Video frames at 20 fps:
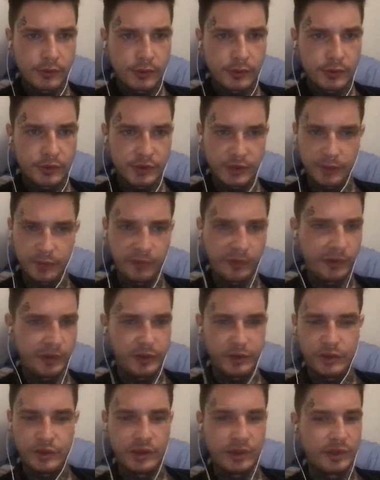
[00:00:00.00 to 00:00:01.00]
simply
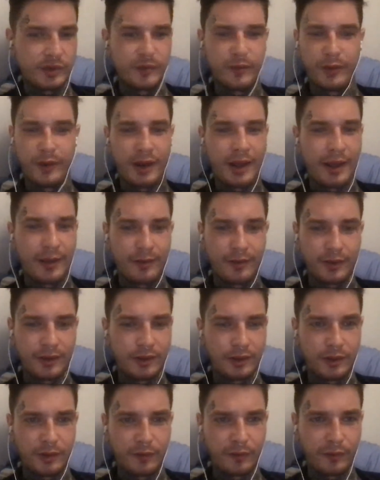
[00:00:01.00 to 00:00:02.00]
just for having a
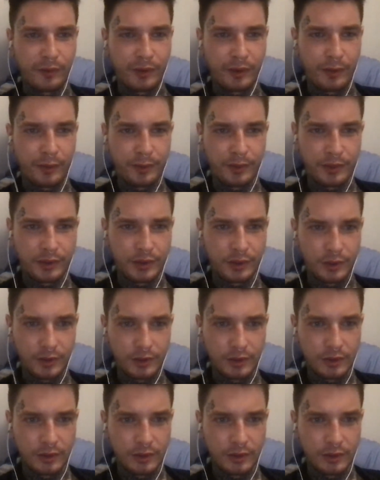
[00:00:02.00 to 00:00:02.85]
differing opinion.